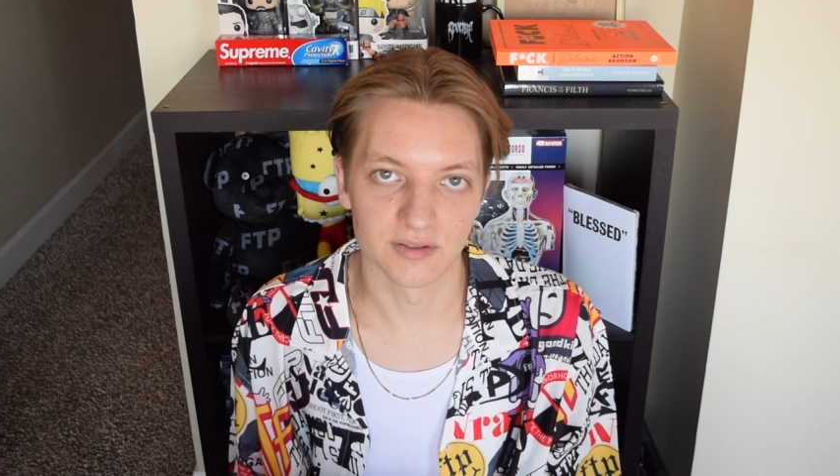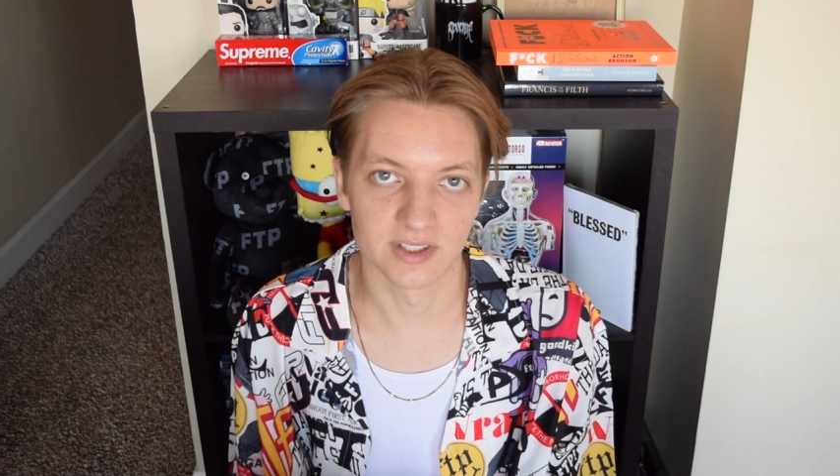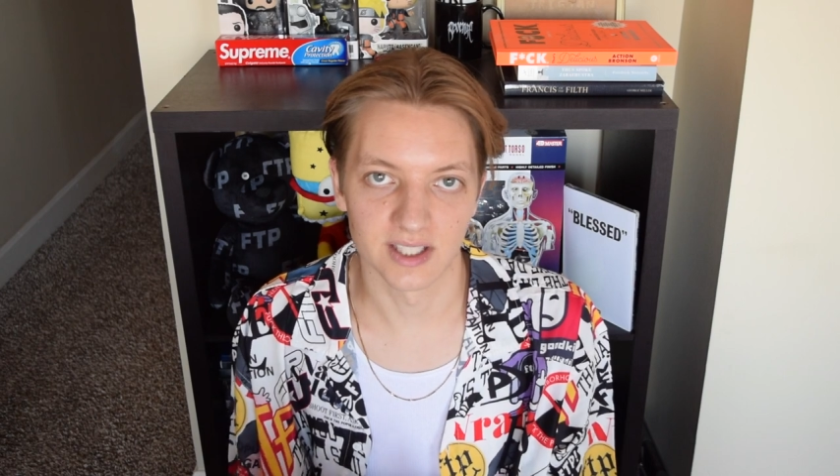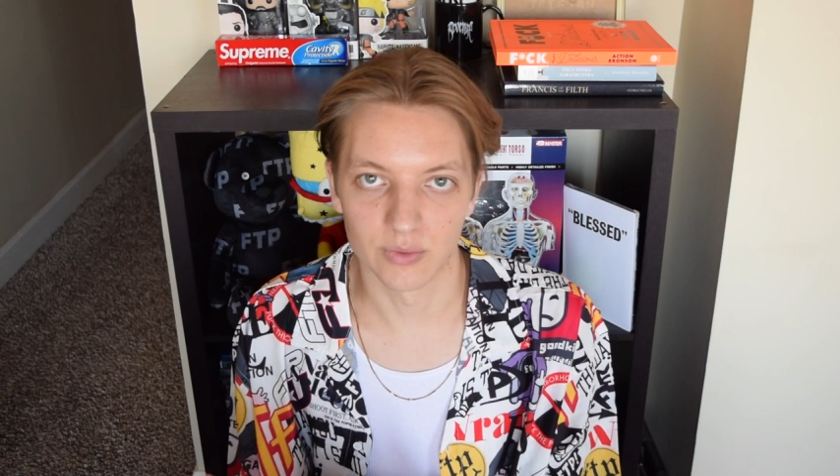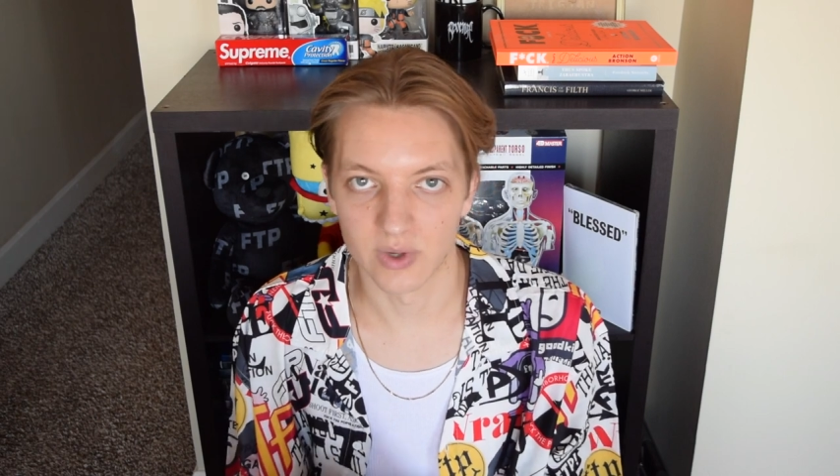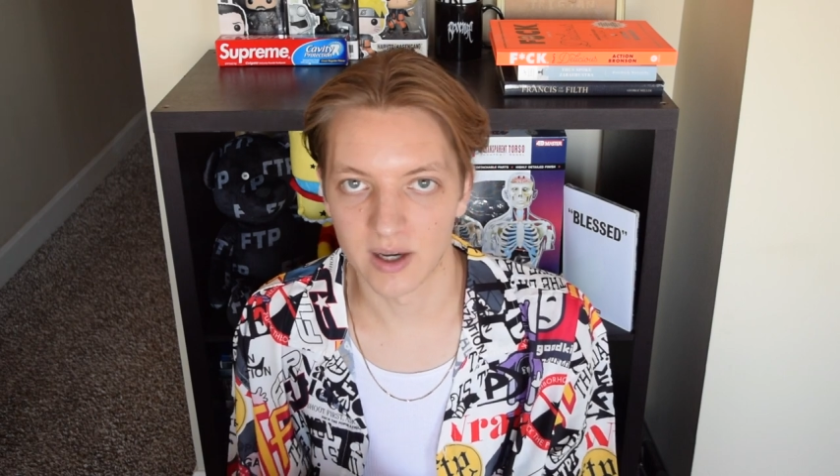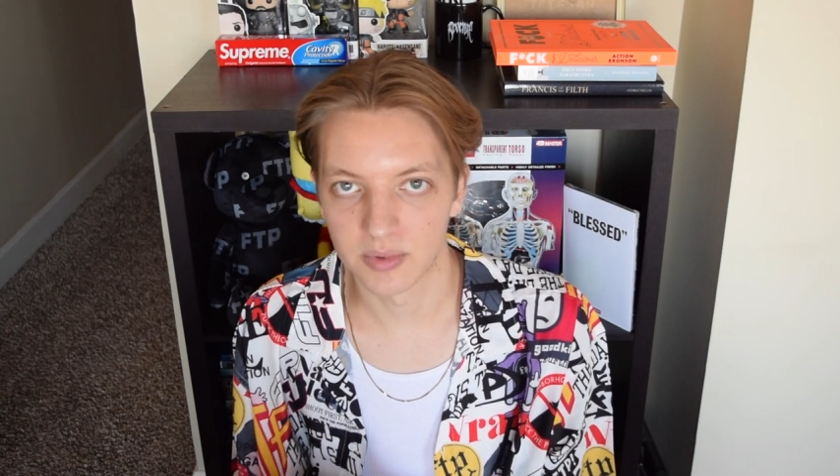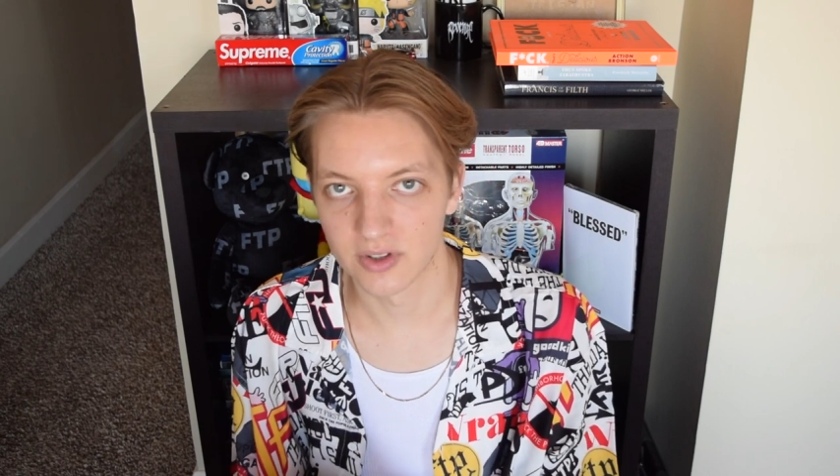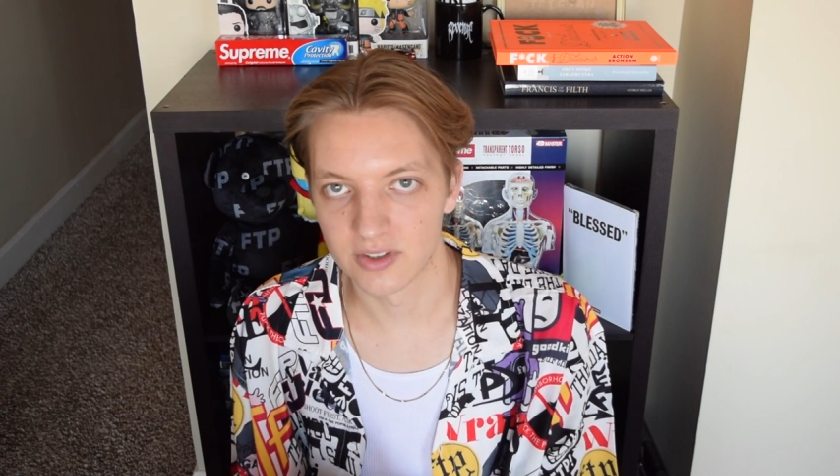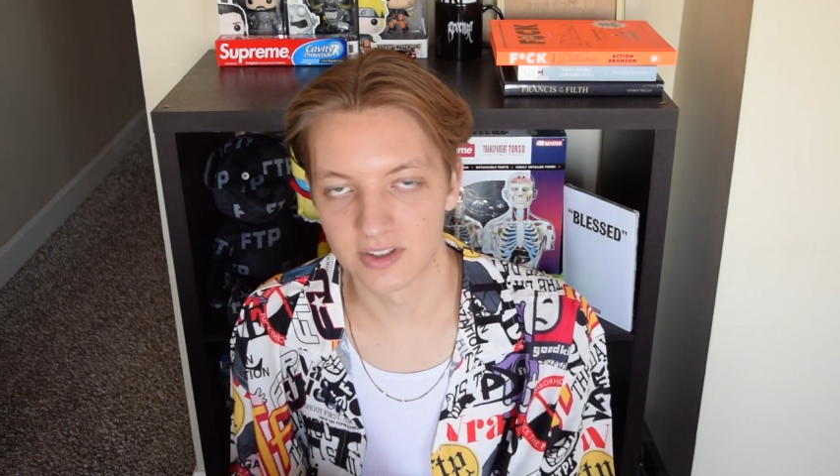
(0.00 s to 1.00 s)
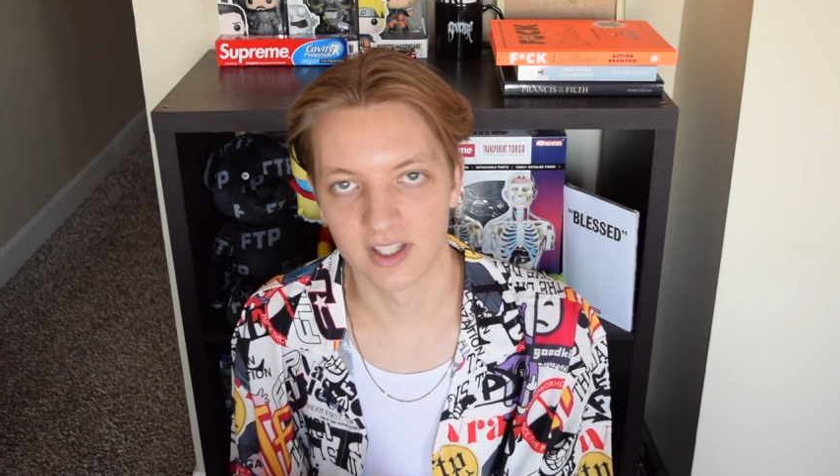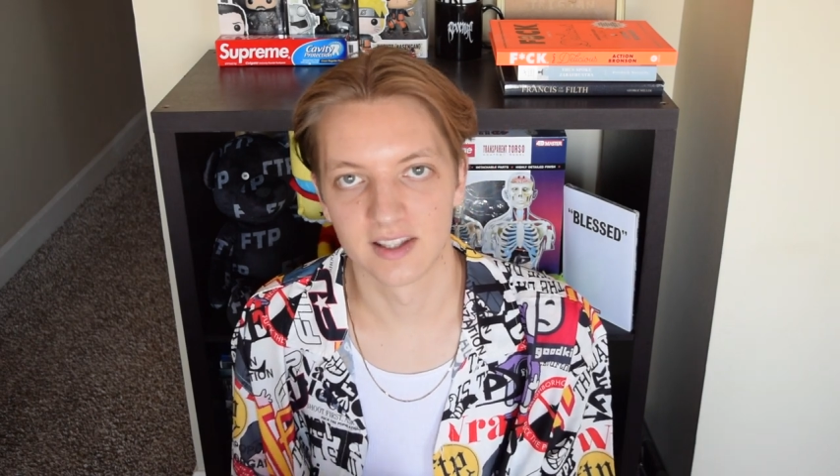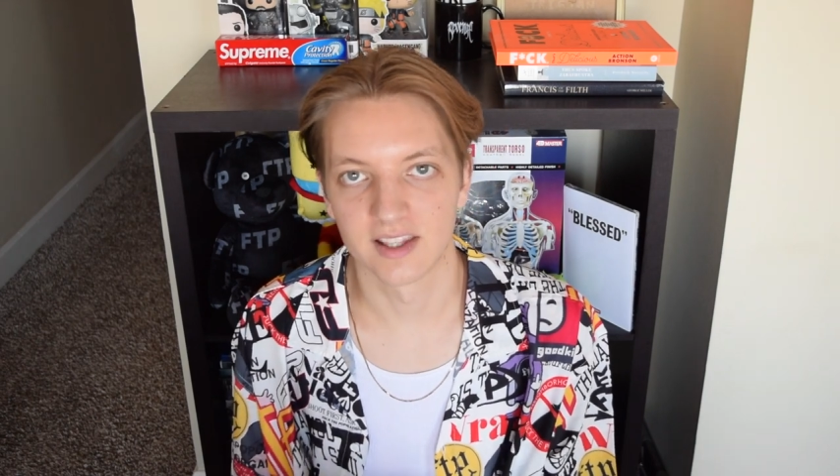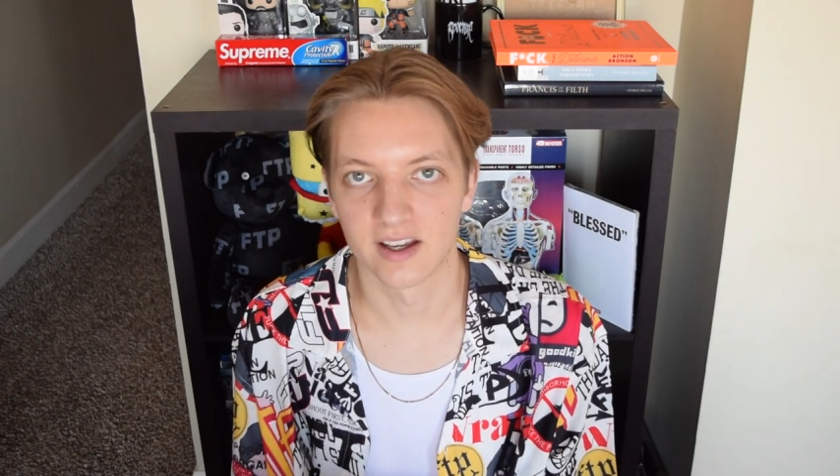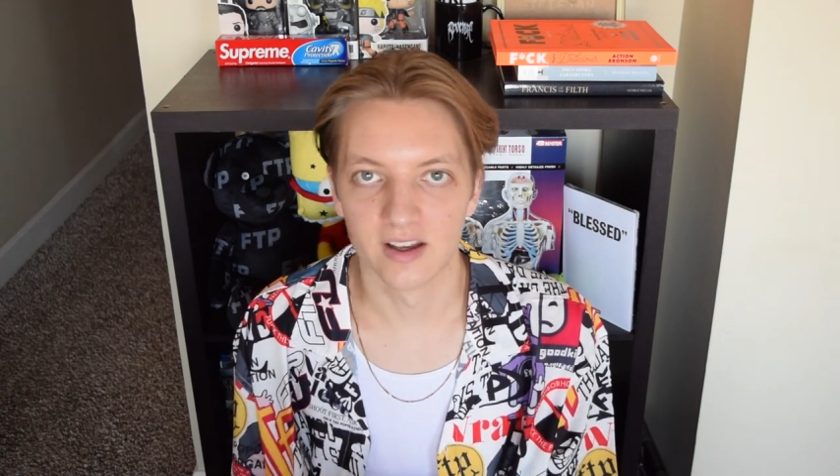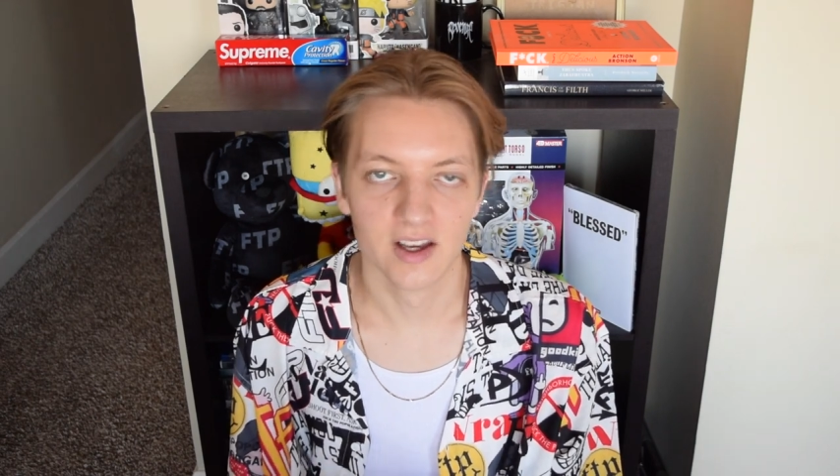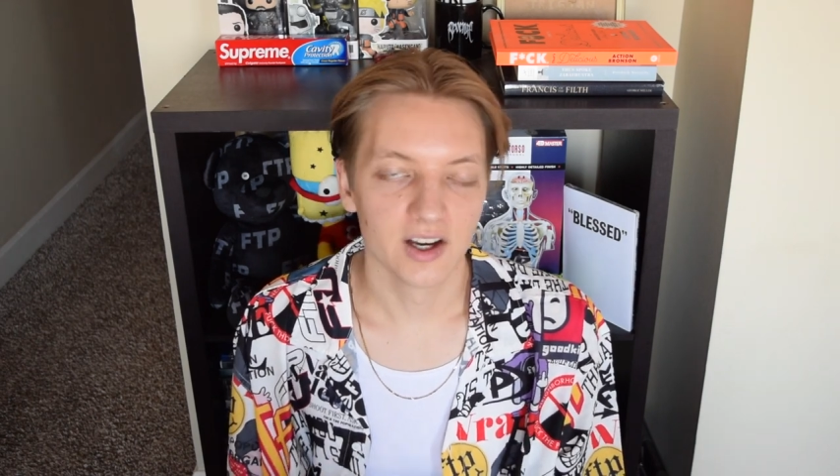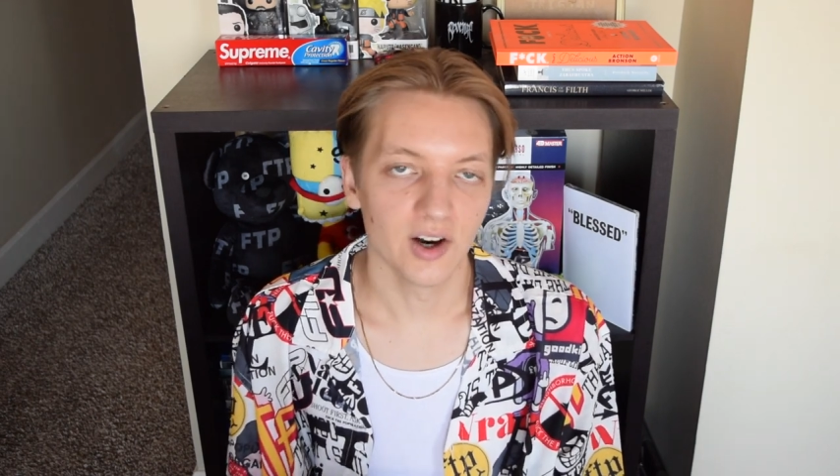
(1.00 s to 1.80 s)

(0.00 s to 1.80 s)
of saying Raptors, they thought,